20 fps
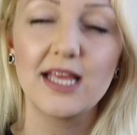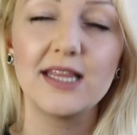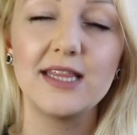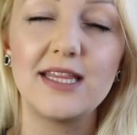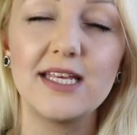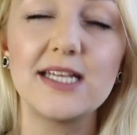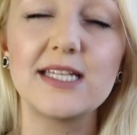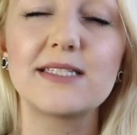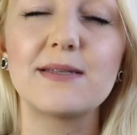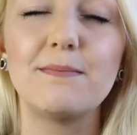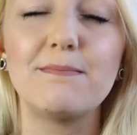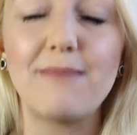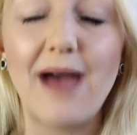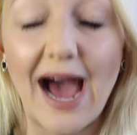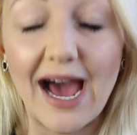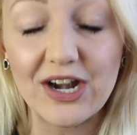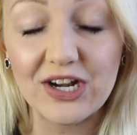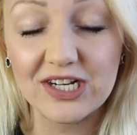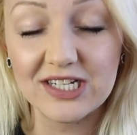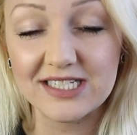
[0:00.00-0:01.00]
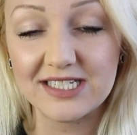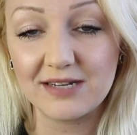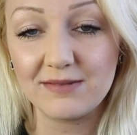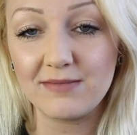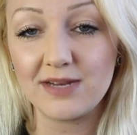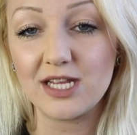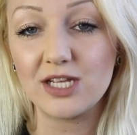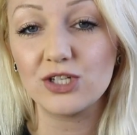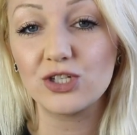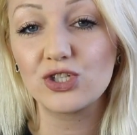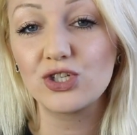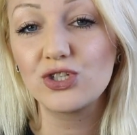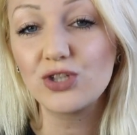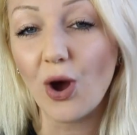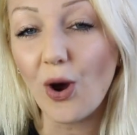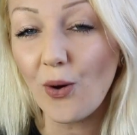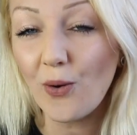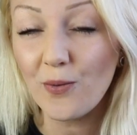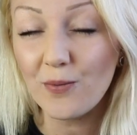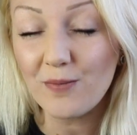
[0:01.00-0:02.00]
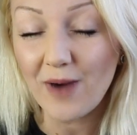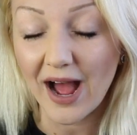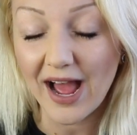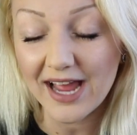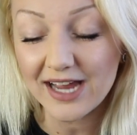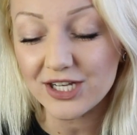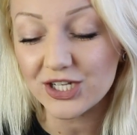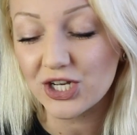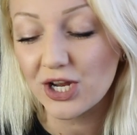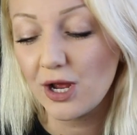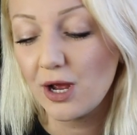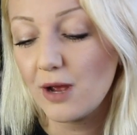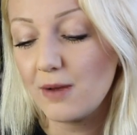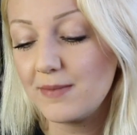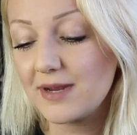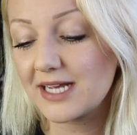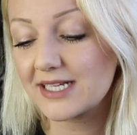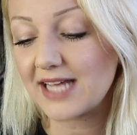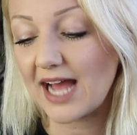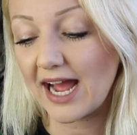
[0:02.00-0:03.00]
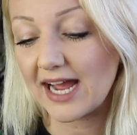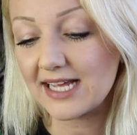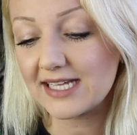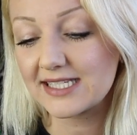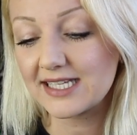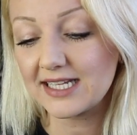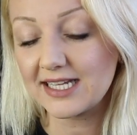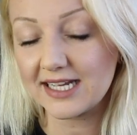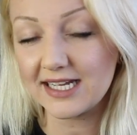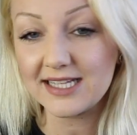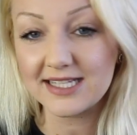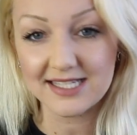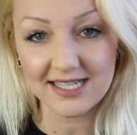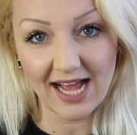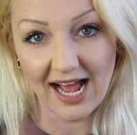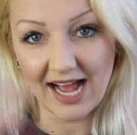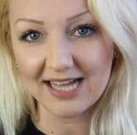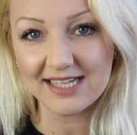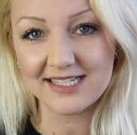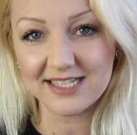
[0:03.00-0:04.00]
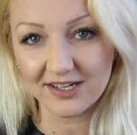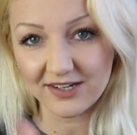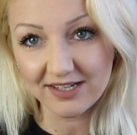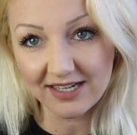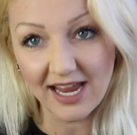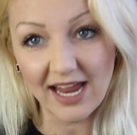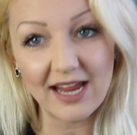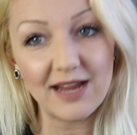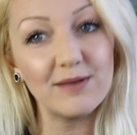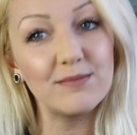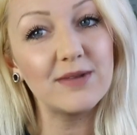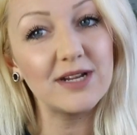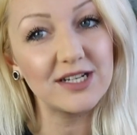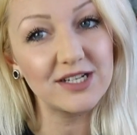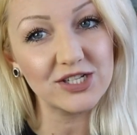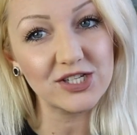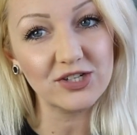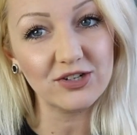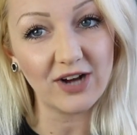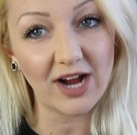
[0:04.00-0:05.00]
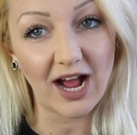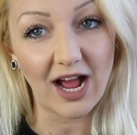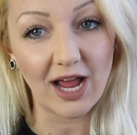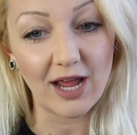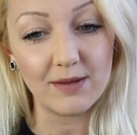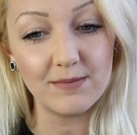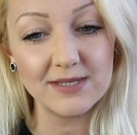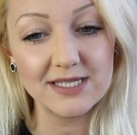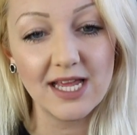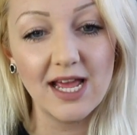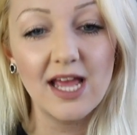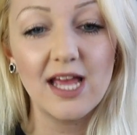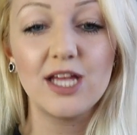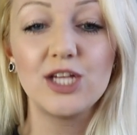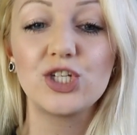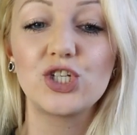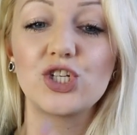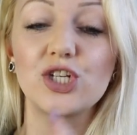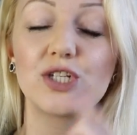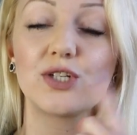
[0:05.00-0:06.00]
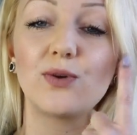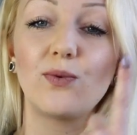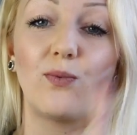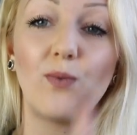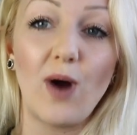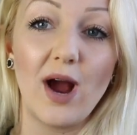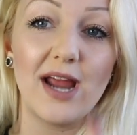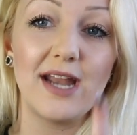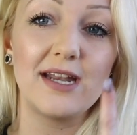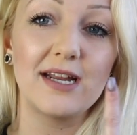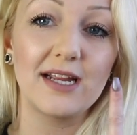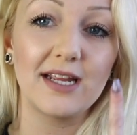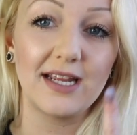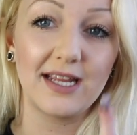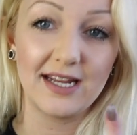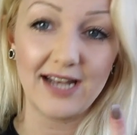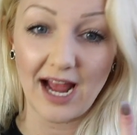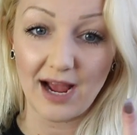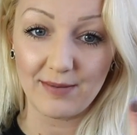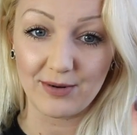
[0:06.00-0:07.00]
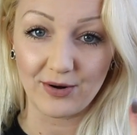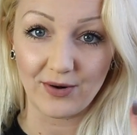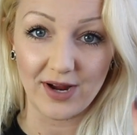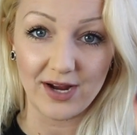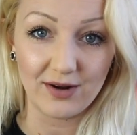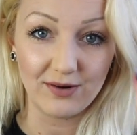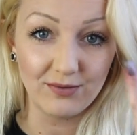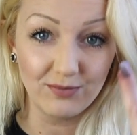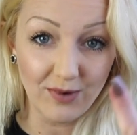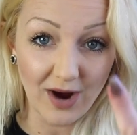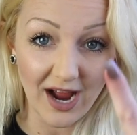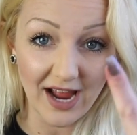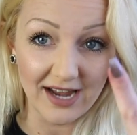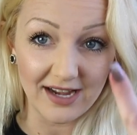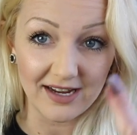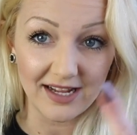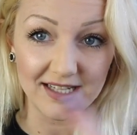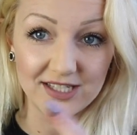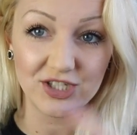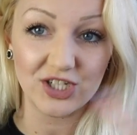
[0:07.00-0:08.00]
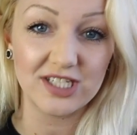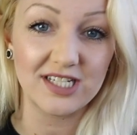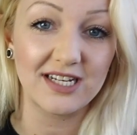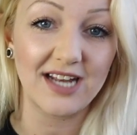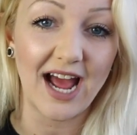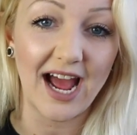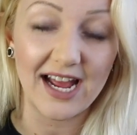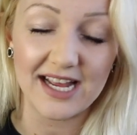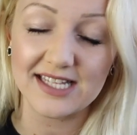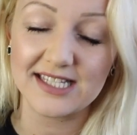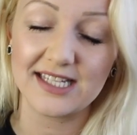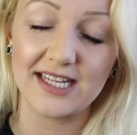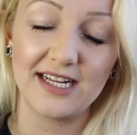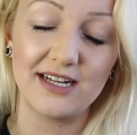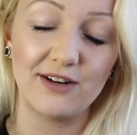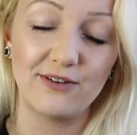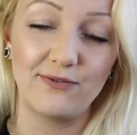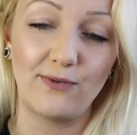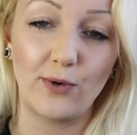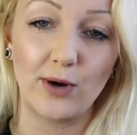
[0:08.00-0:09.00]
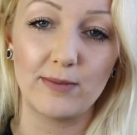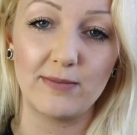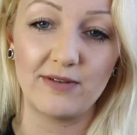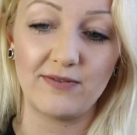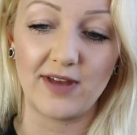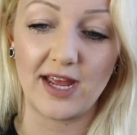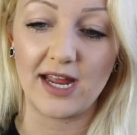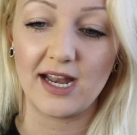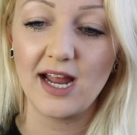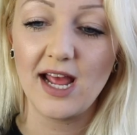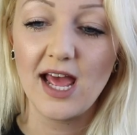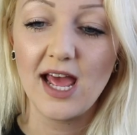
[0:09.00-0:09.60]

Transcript: This matters to me so much because isolates, as their name describes, is just one cannabinoid. One, it's just an isolated form of it.